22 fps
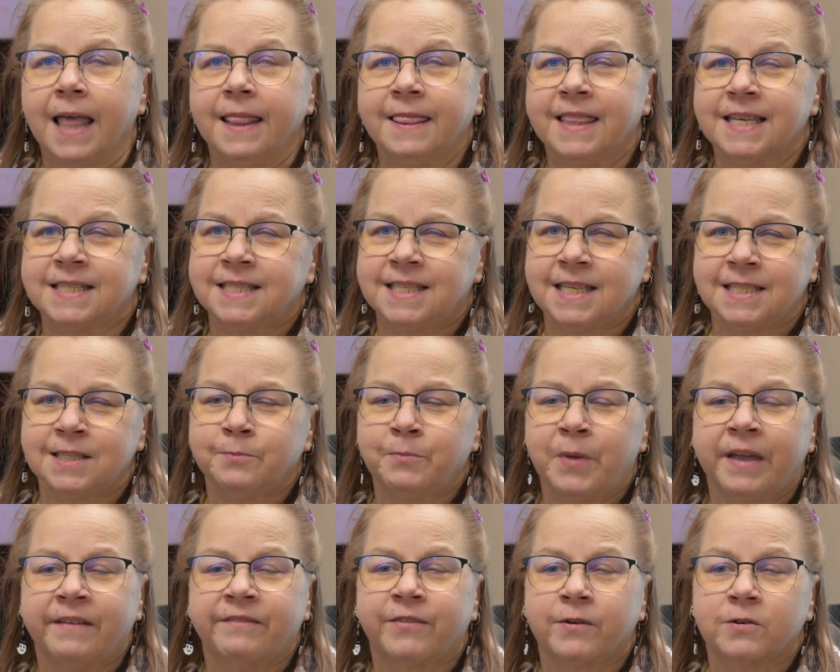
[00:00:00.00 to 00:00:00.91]
This
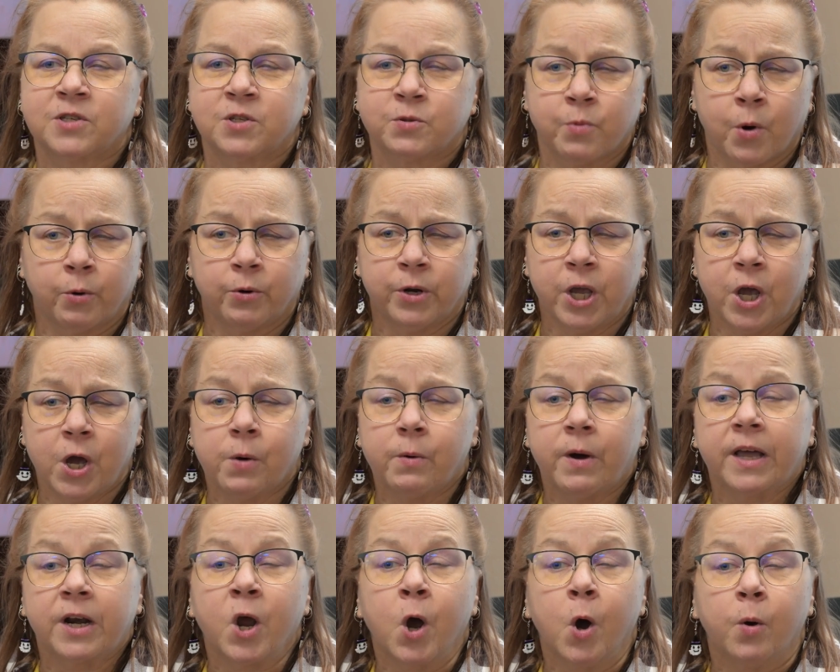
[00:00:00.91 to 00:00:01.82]
isn't my first rodeo
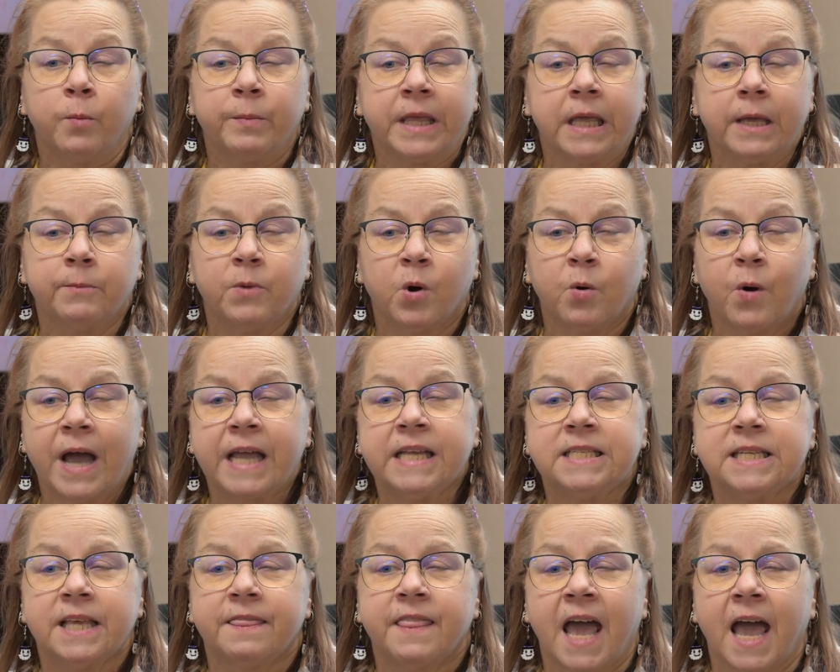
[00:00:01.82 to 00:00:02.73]
on home hemo. I
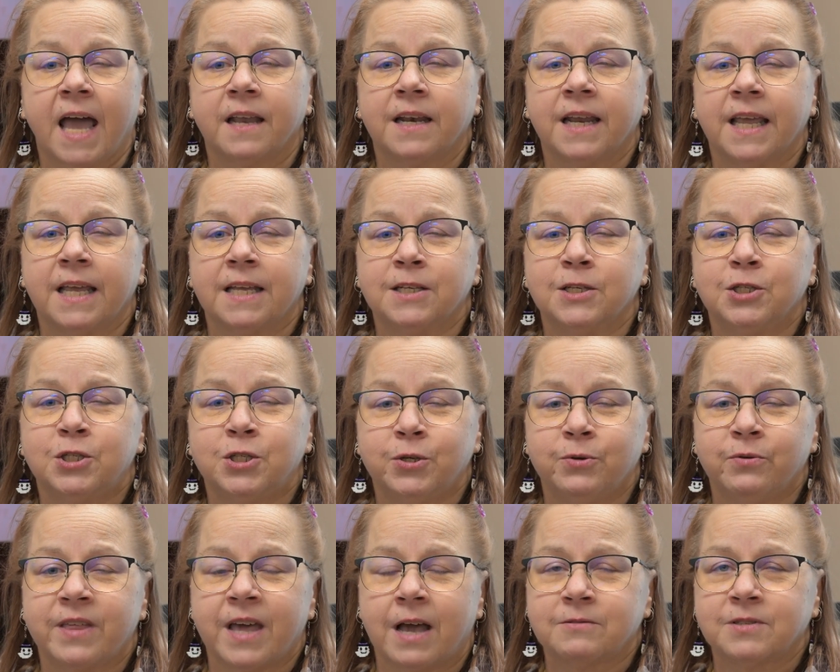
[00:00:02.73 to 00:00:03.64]
did that in
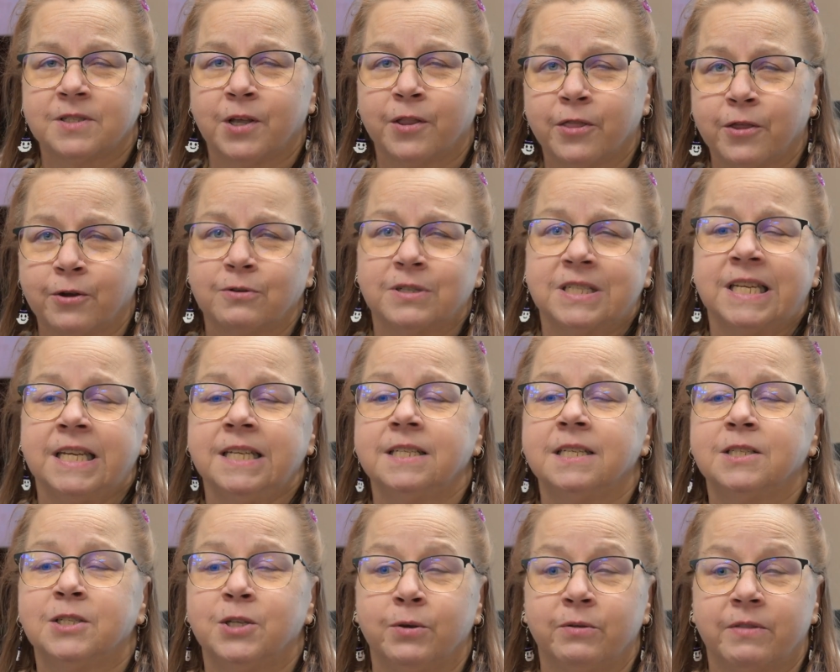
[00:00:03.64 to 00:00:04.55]

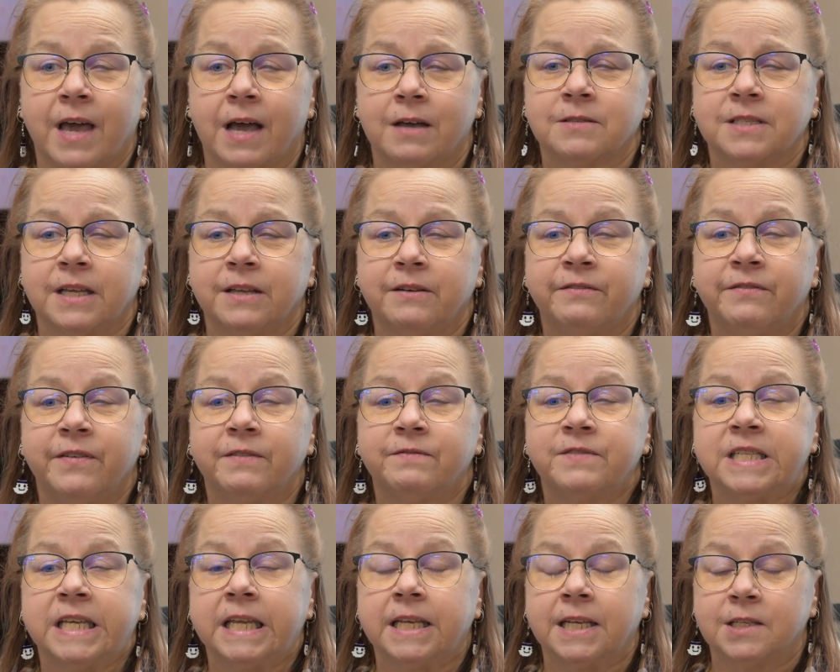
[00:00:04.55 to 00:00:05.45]
2013 to
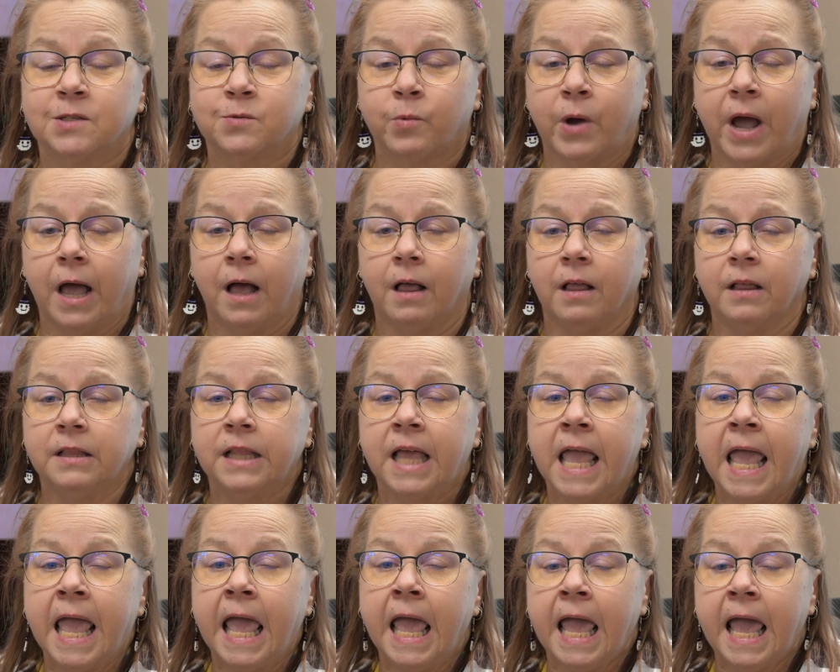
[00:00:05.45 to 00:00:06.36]
2015 as well.
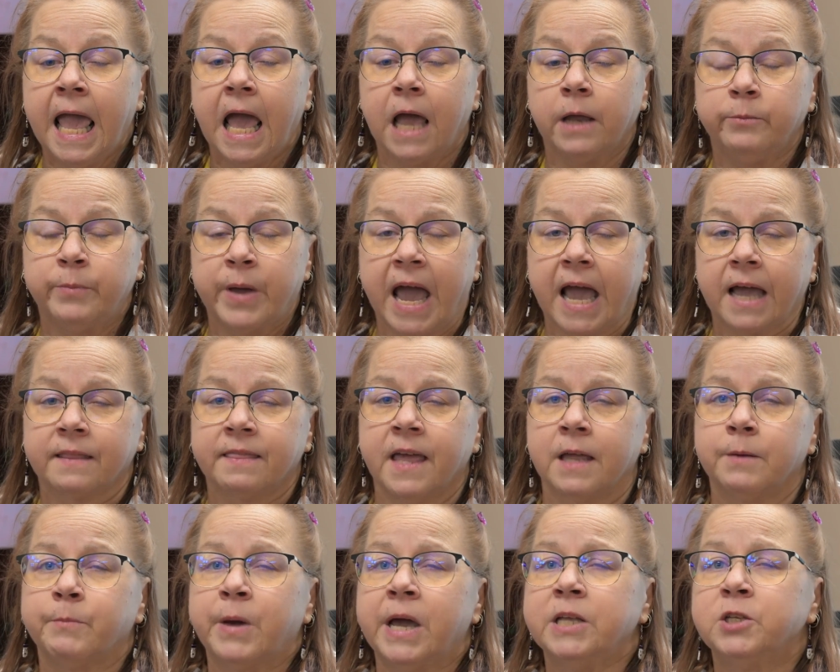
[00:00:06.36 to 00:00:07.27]
And back
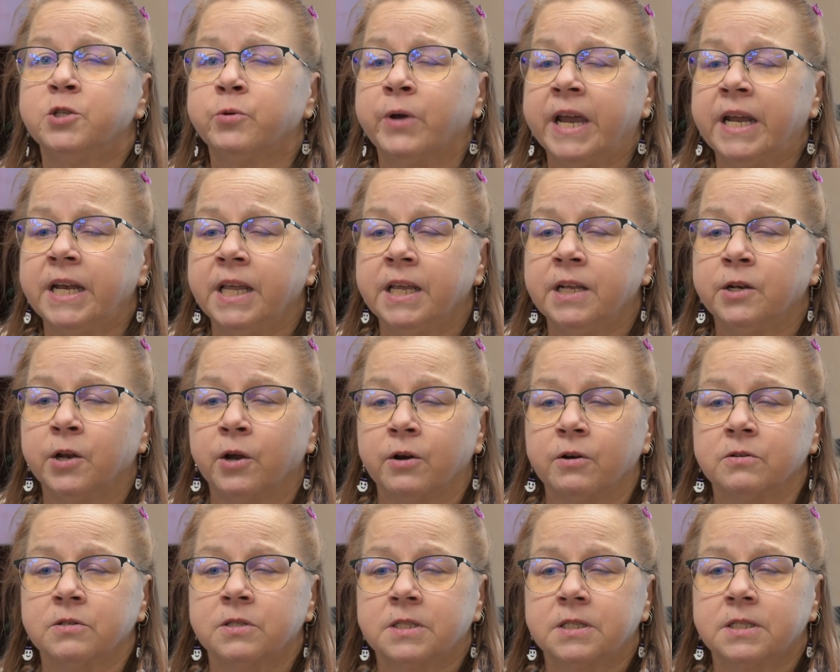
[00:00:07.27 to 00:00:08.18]
then, my training
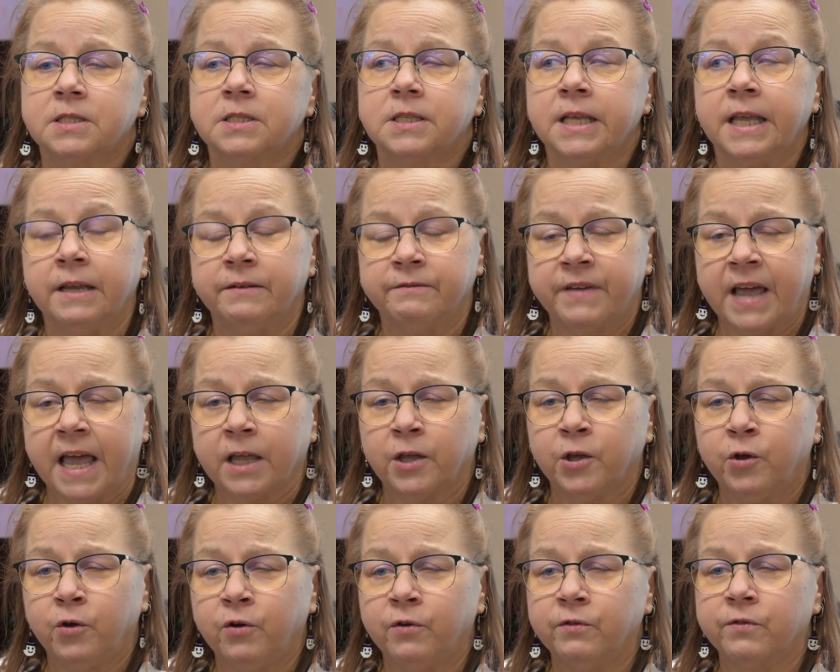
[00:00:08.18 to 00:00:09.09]
nurse in
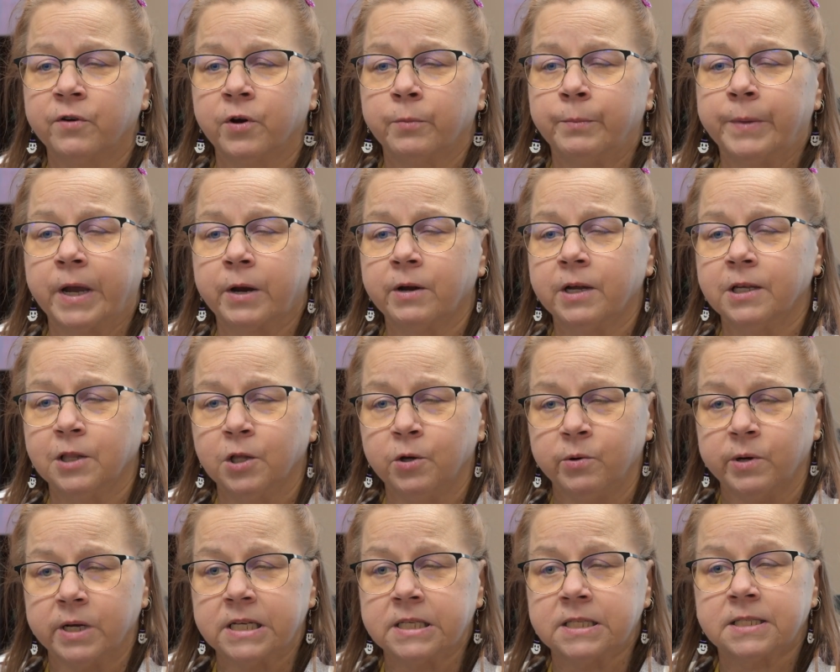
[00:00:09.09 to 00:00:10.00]
Vancouver, Mary
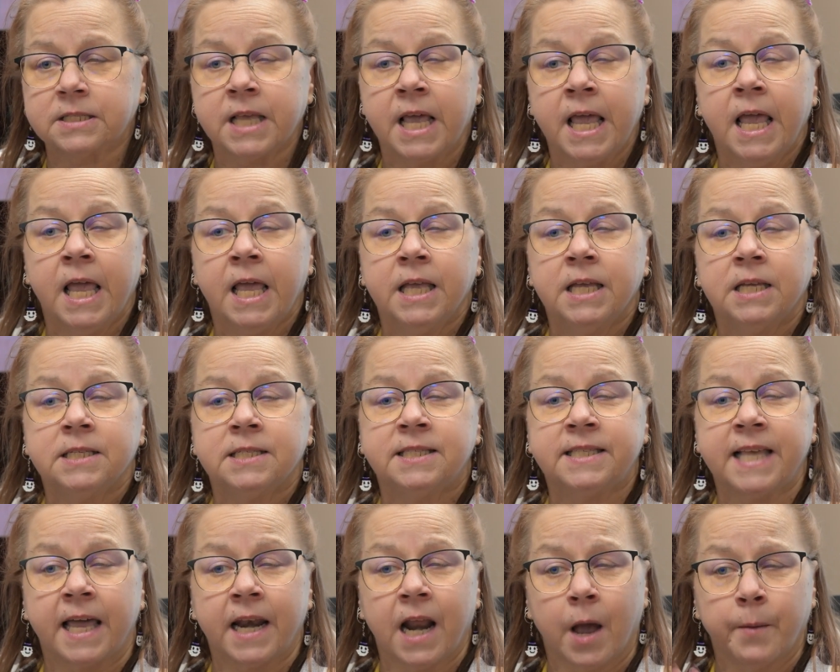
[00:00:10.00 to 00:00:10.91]
Lewis,
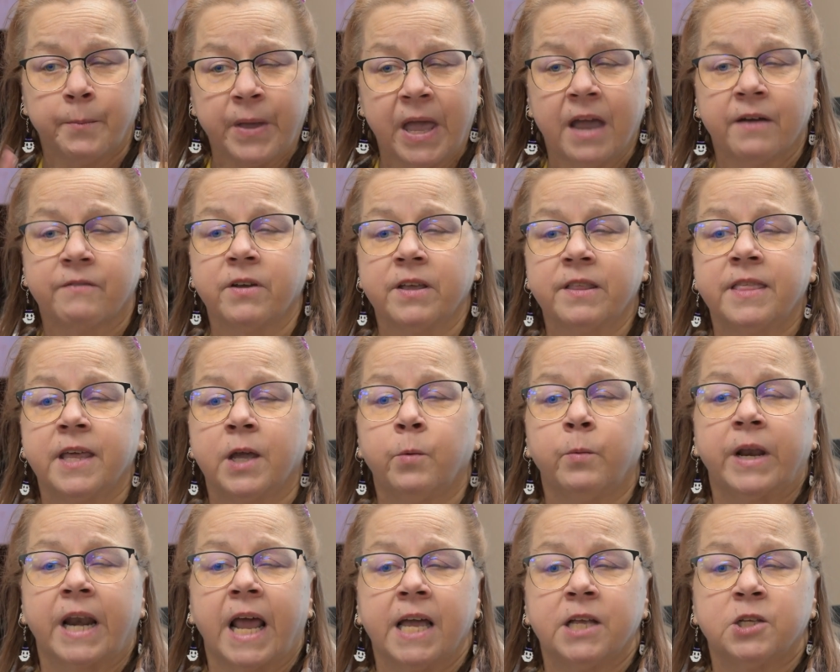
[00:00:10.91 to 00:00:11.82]
set up
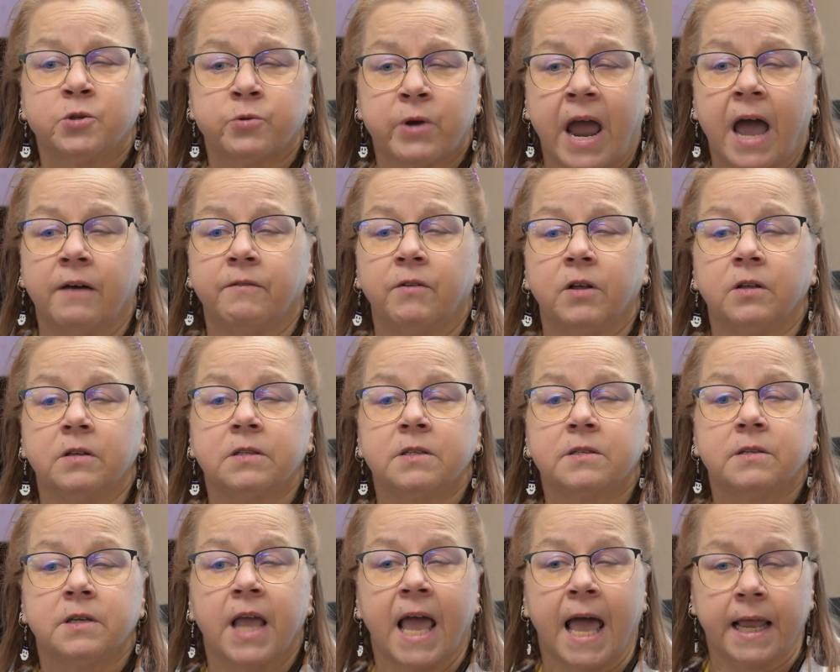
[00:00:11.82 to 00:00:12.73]
everything when I
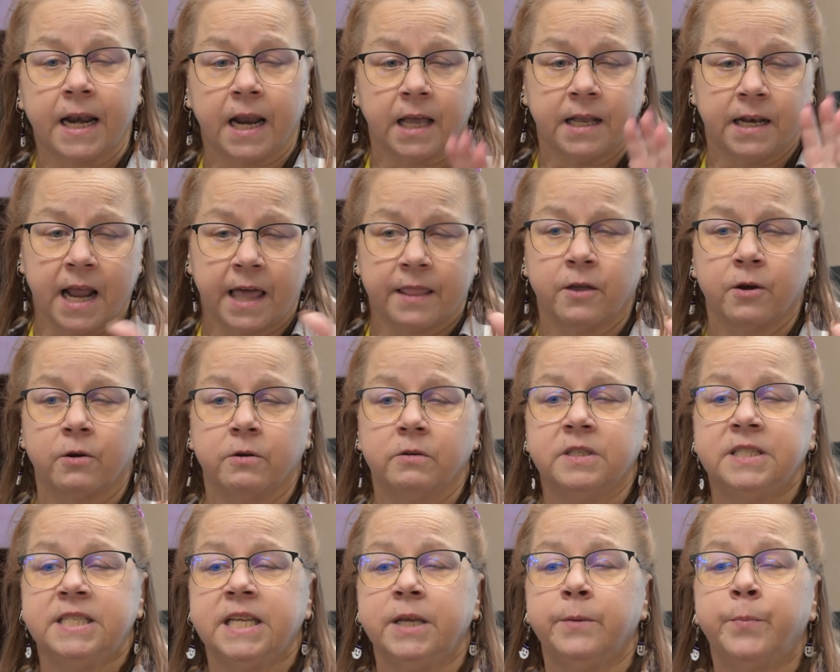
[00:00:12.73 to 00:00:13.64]
traveled at another
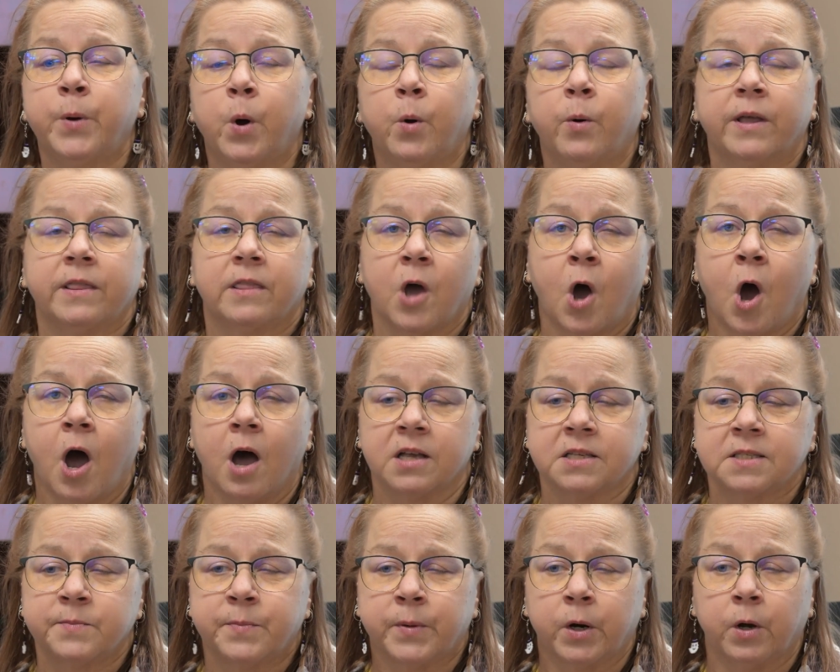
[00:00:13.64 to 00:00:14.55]
depot at the
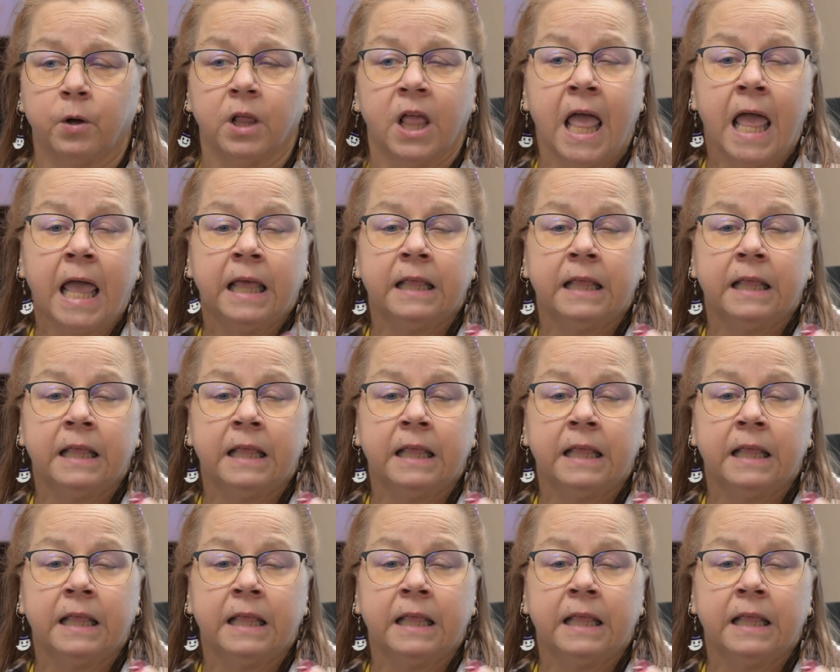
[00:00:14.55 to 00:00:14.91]
hospital.